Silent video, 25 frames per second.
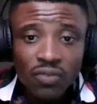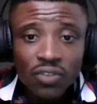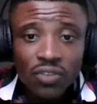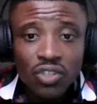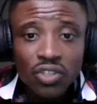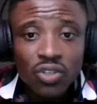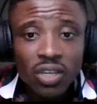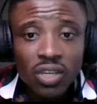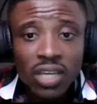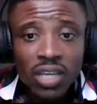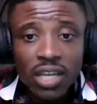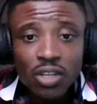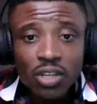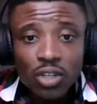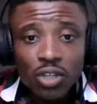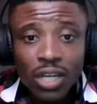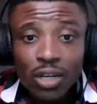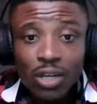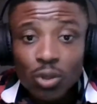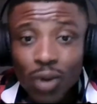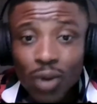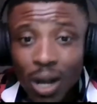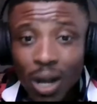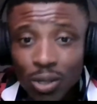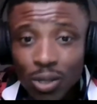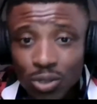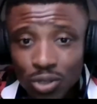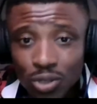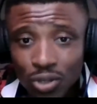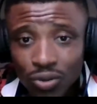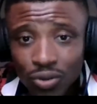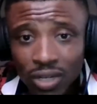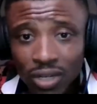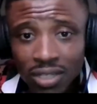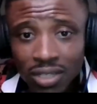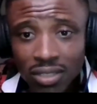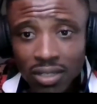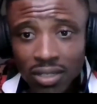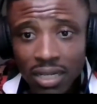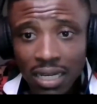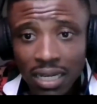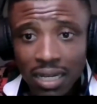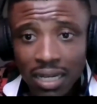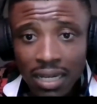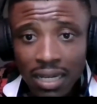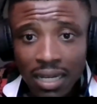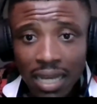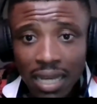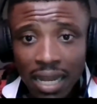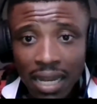the video again, you can know how to create
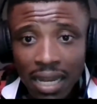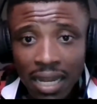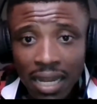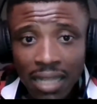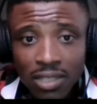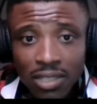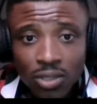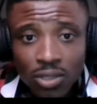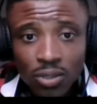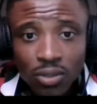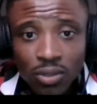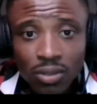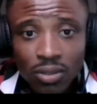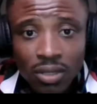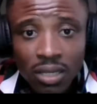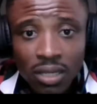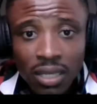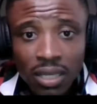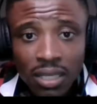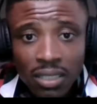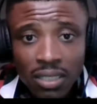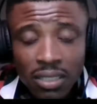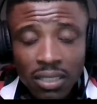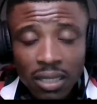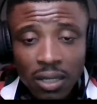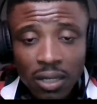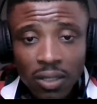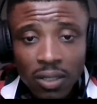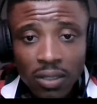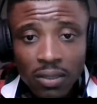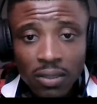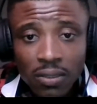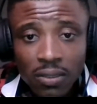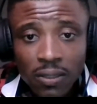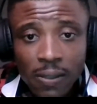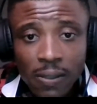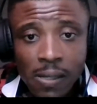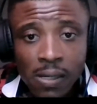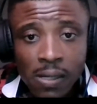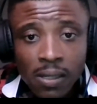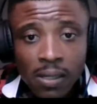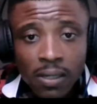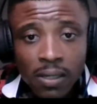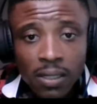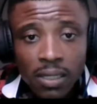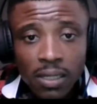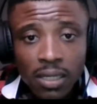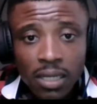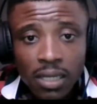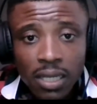alerts on, um,
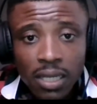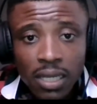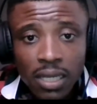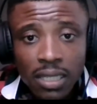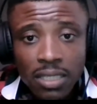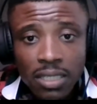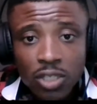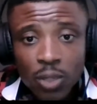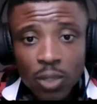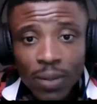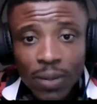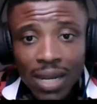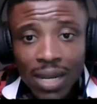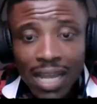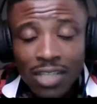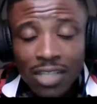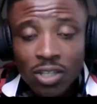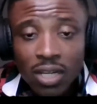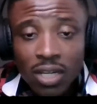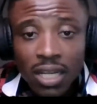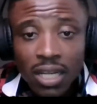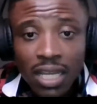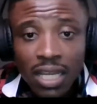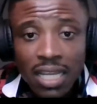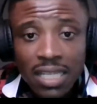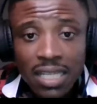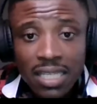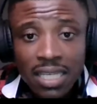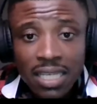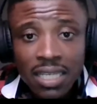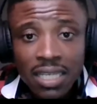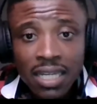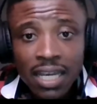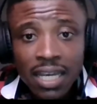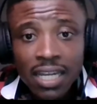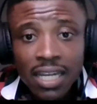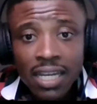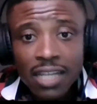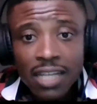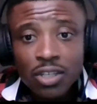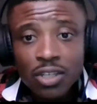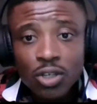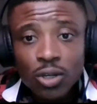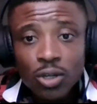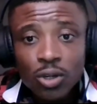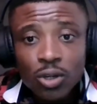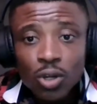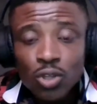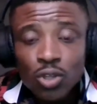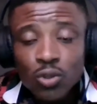job alerts on LinkedIn. And then you
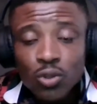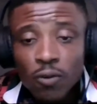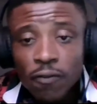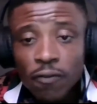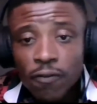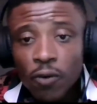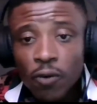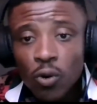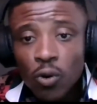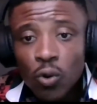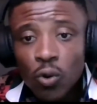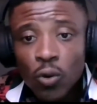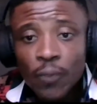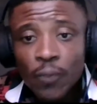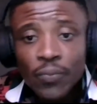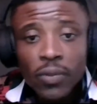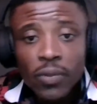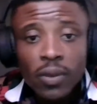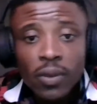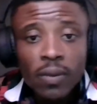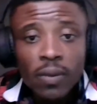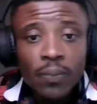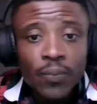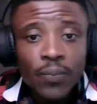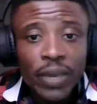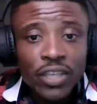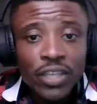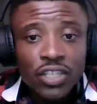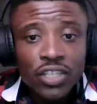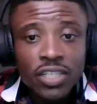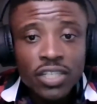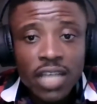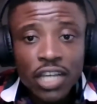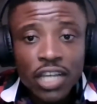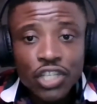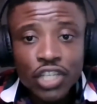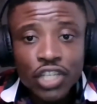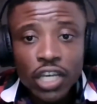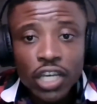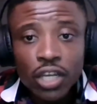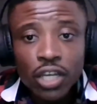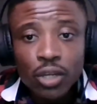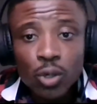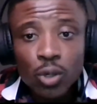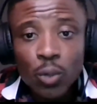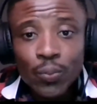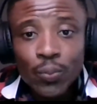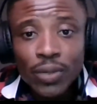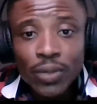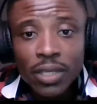could also follow pages that share
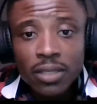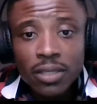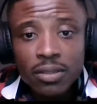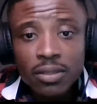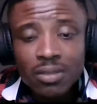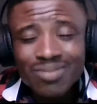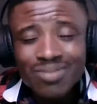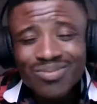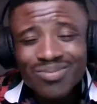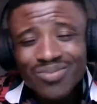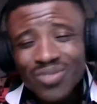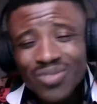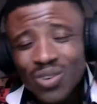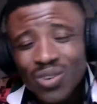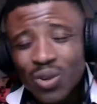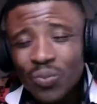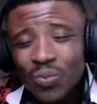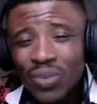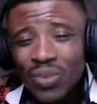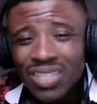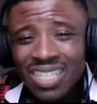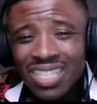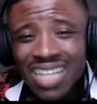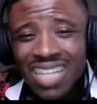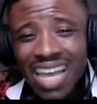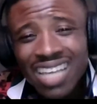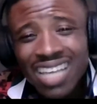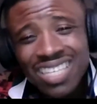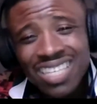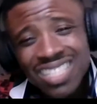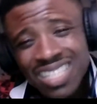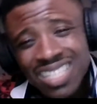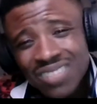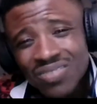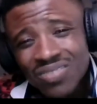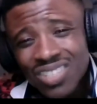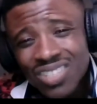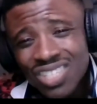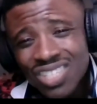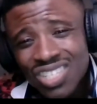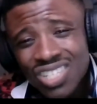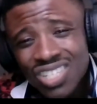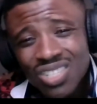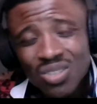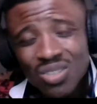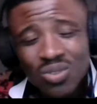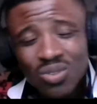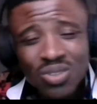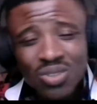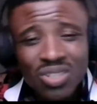openings. Follow pages like CV
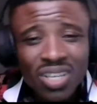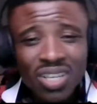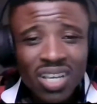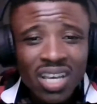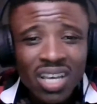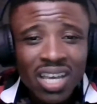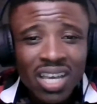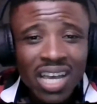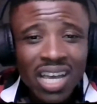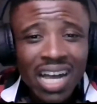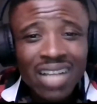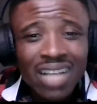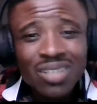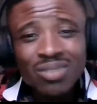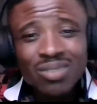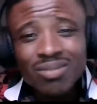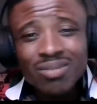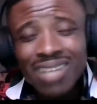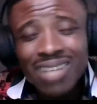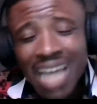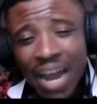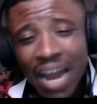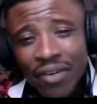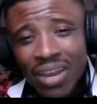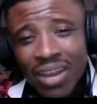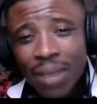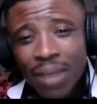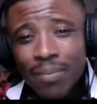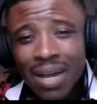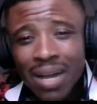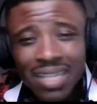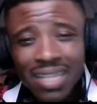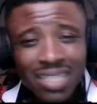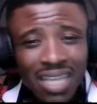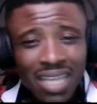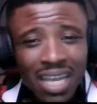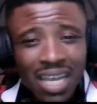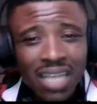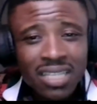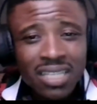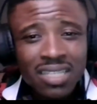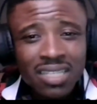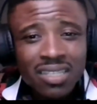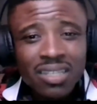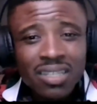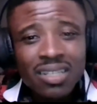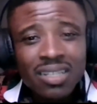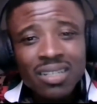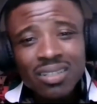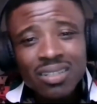Genius and Career
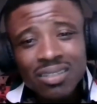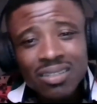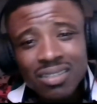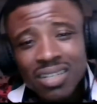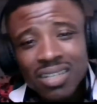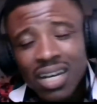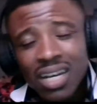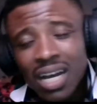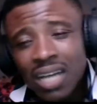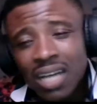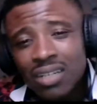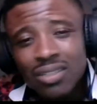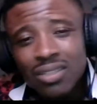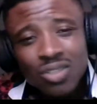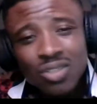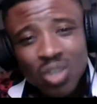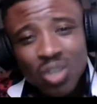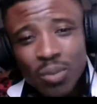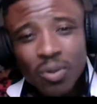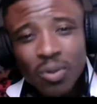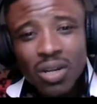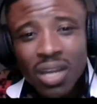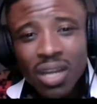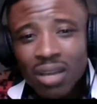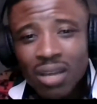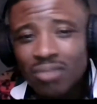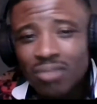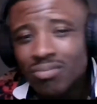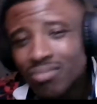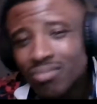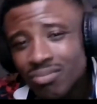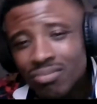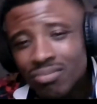Matters and some other